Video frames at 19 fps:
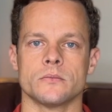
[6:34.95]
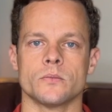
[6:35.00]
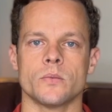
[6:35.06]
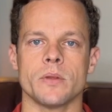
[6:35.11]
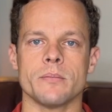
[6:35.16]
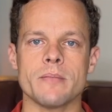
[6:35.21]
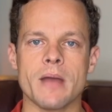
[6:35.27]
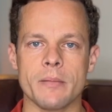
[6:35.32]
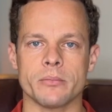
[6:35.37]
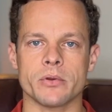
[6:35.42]

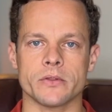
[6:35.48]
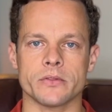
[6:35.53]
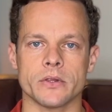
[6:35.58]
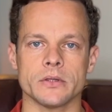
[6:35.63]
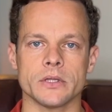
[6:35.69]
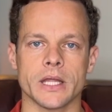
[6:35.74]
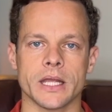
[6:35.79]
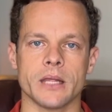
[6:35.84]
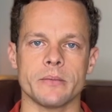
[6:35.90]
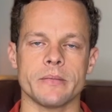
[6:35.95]
Remember, the
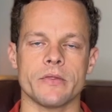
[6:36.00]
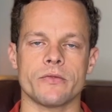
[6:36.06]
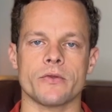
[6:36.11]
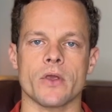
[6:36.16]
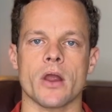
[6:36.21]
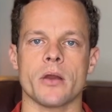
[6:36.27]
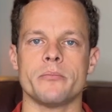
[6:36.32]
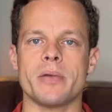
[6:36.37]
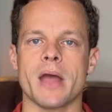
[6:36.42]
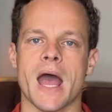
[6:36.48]
ligaments
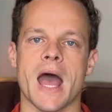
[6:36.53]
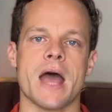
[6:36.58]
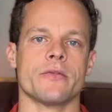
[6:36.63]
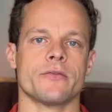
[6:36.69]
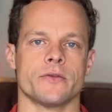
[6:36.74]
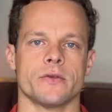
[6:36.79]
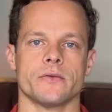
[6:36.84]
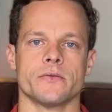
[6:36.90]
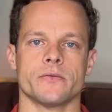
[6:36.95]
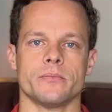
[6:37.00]
are
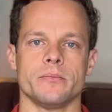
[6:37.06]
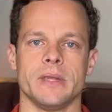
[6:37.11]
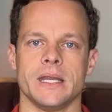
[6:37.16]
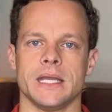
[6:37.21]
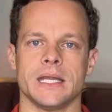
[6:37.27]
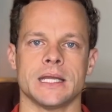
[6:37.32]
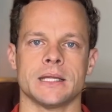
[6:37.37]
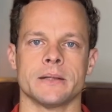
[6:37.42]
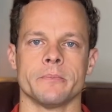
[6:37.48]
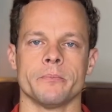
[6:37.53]
passive,
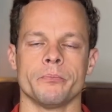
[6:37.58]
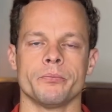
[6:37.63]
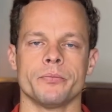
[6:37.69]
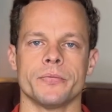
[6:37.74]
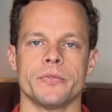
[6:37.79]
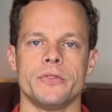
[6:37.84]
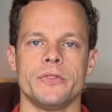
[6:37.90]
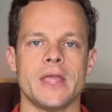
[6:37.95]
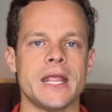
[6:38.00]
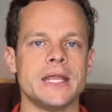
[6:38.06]
meaning
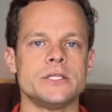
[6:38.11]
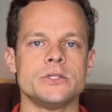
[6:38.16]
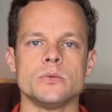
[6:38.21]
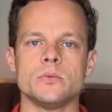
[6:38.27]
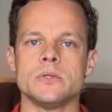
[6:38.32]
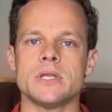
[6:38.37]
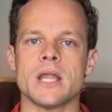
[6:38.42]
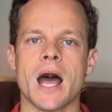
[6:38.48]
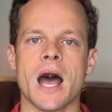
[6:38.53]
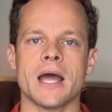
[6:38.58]
they do
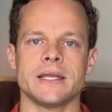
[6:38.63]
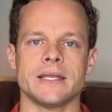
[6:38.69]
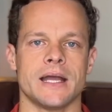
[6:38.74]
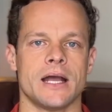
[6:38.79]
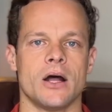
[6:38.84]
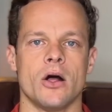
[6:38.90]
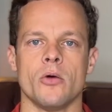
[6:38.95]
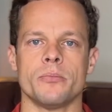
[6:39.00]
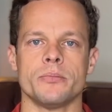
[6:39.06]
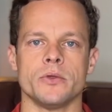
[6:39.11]
not
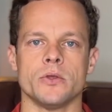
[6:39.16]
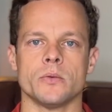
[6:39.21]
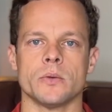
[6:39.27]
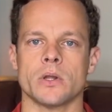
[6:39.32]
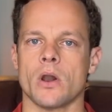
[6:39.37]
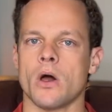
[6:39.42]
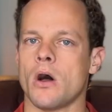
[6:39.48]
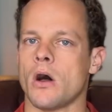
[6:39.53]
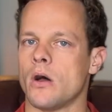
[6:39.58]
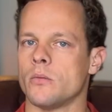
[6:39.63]
help you
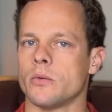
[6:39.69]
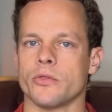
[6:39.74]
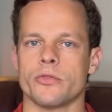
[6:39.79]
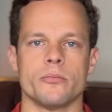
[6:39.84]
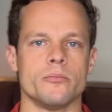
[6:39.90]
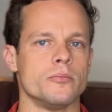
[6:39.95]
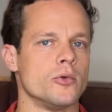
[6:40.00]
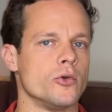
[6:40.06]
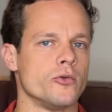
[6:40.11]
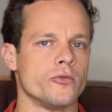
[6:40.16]
at all with
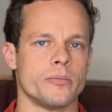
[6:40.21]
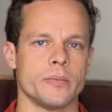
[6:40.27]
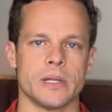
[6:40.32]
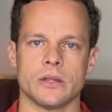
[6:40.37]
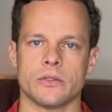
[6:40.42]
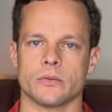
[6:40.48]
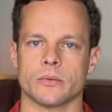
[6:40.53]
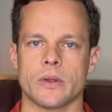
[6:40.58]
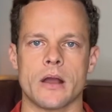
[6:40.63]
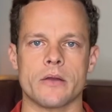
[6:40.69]

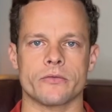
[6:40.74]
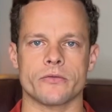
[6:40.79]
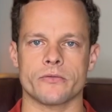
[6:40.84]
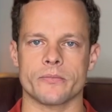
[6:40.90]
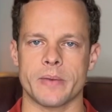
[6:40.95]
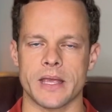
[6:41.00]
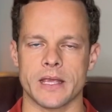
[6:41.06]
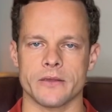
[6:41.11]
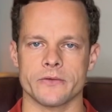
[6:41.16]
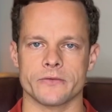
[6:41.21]
movement throughout
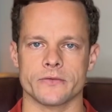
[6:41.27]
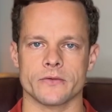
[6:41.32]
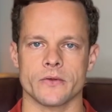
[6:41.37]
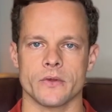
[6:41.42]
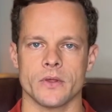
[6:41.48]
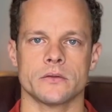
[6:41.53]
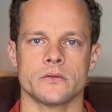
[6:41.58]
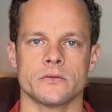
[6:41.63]
space.